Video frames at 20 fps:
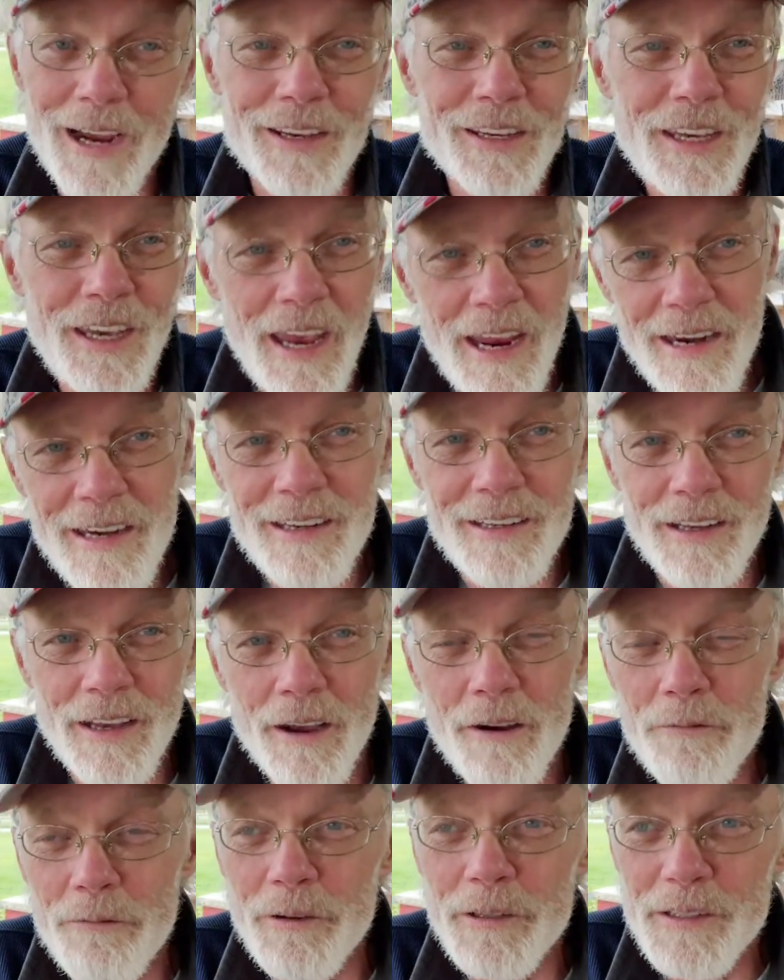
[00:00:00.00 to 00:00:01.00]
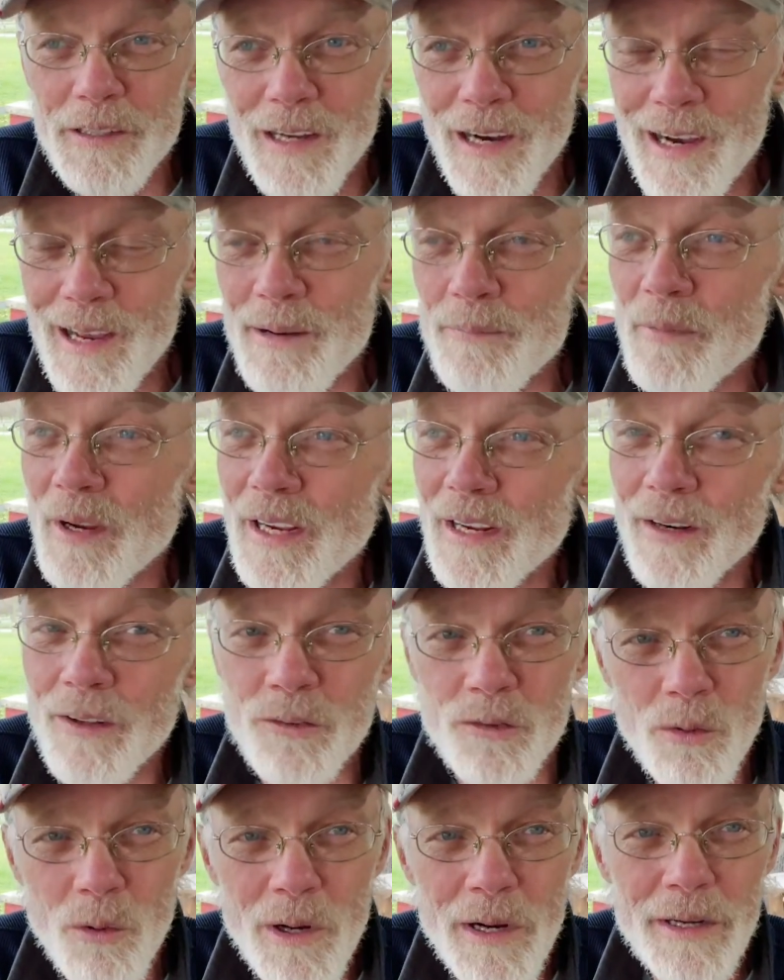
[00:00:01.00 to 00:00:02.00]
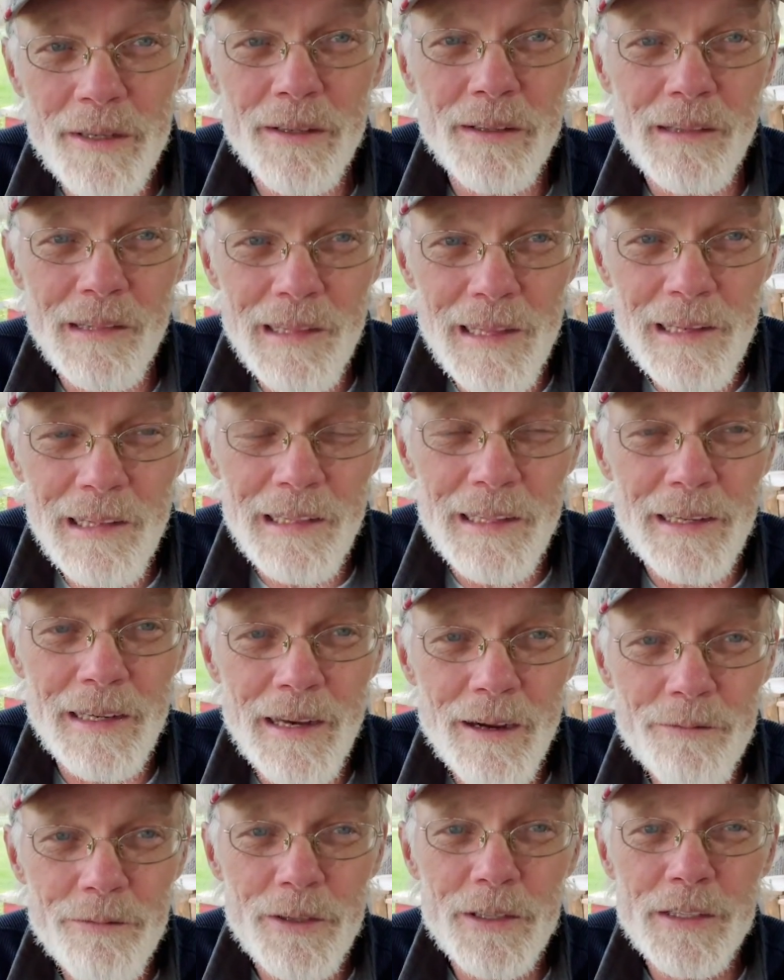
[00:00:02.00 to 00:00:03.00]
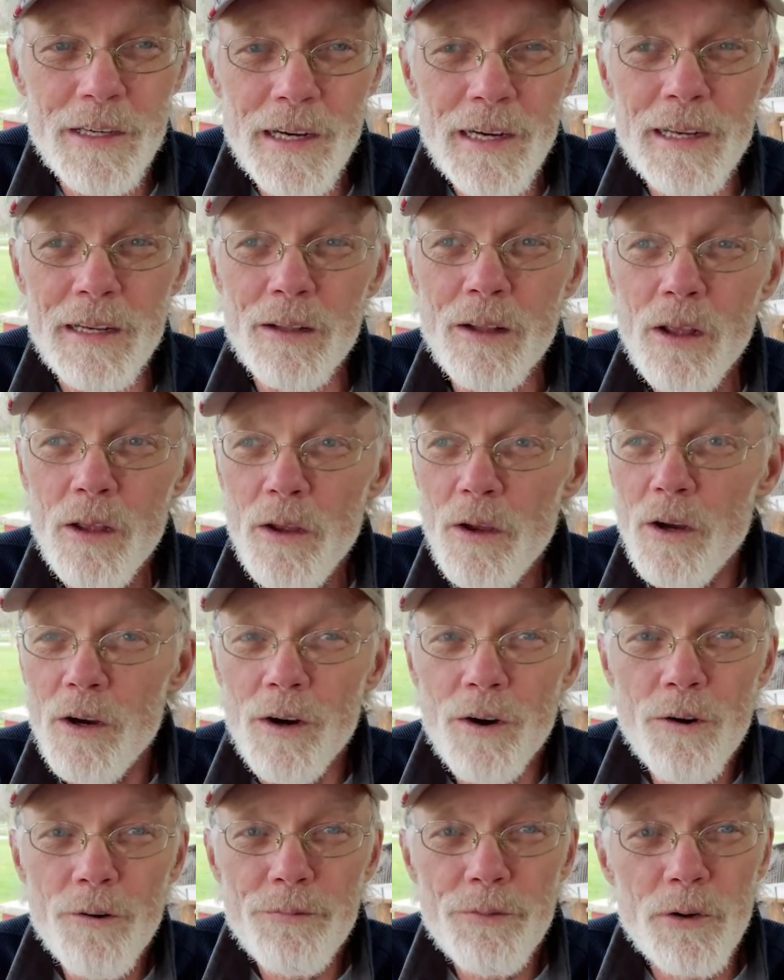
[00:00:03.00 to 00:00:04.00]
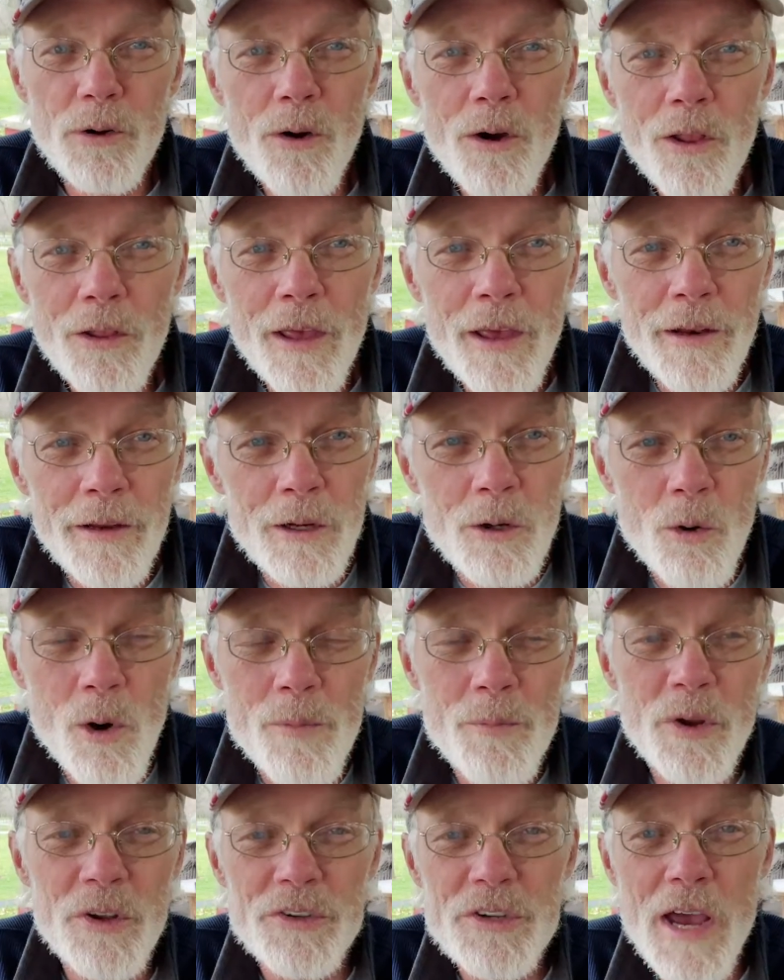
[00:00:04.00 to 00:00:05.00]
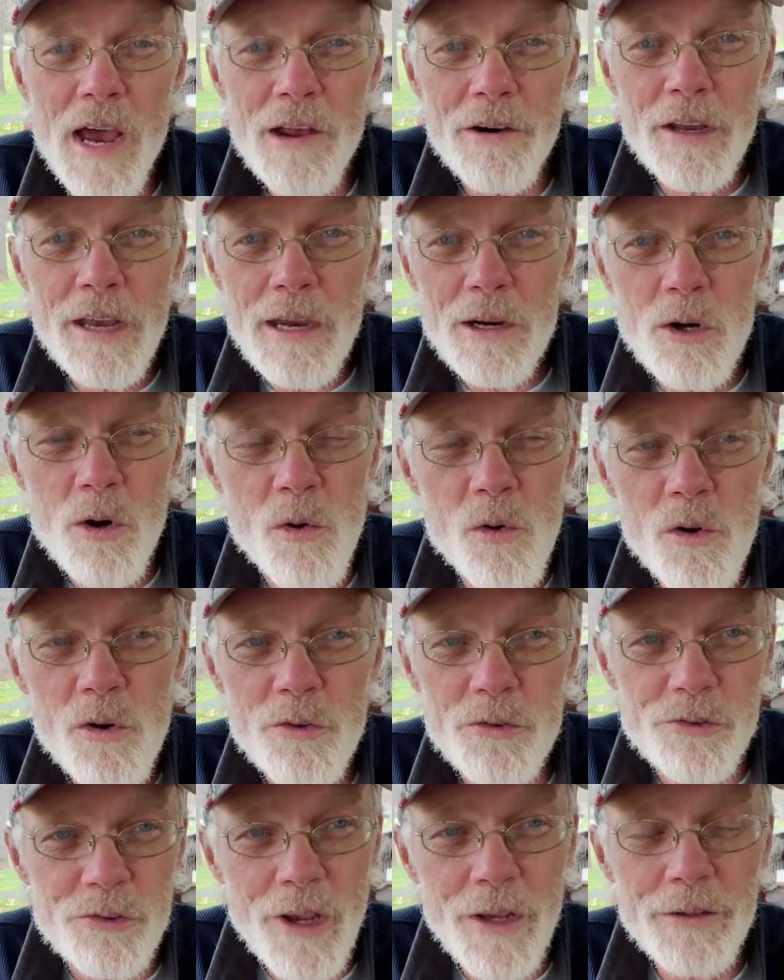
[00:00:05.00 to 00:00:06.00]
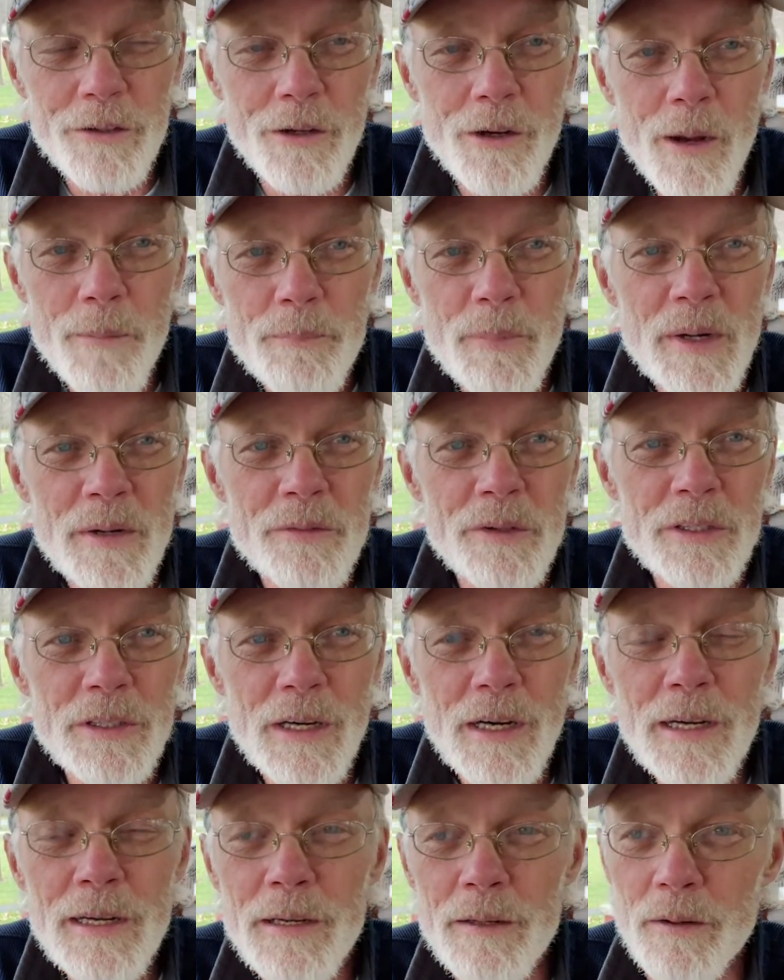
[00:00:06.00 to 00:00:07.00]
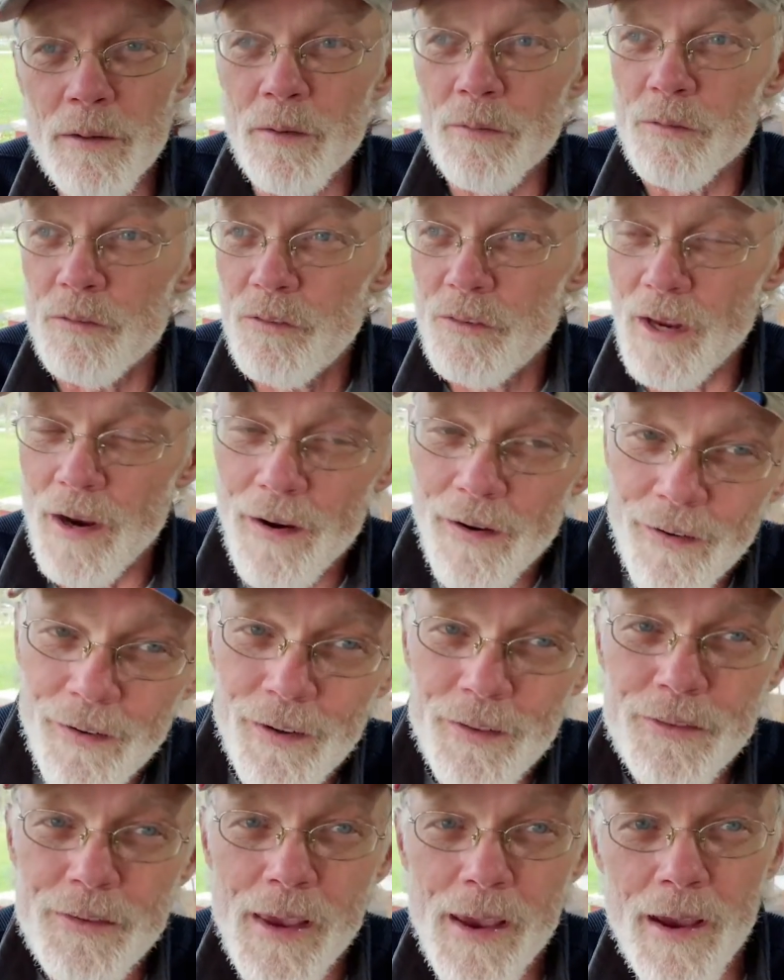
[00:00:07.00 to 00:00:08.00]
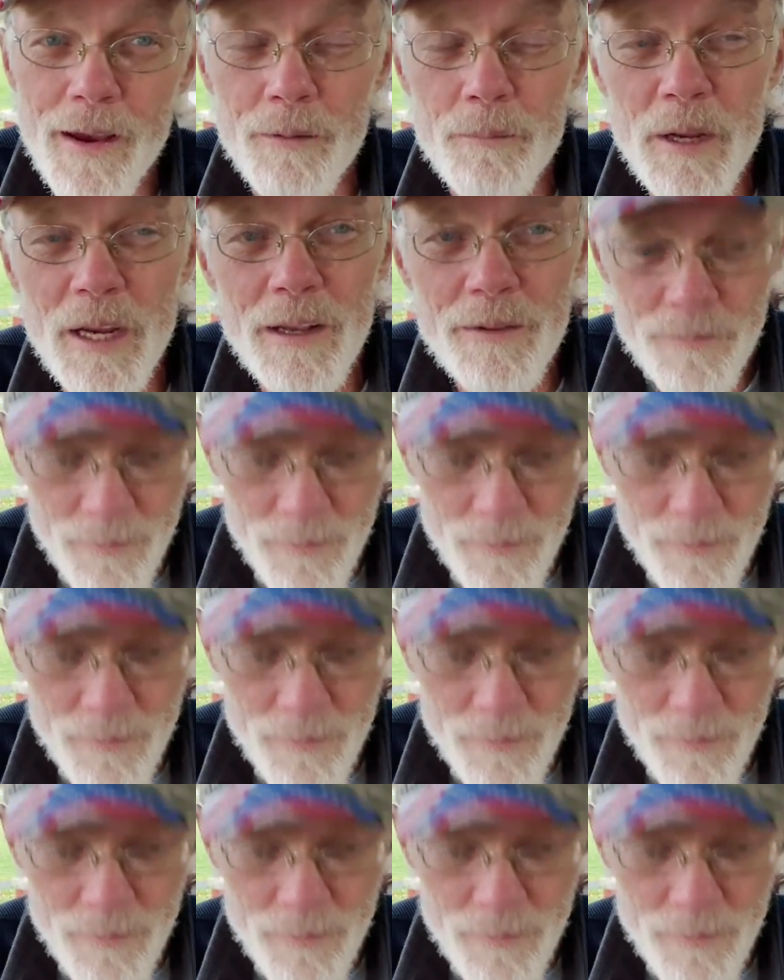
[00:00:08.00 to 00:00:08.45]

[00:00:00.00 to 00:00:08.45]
Katie every night, man, and Dwight and Lily every night. Hoofing all that equipment down that corner, setting it up every night, and tearing it down, man.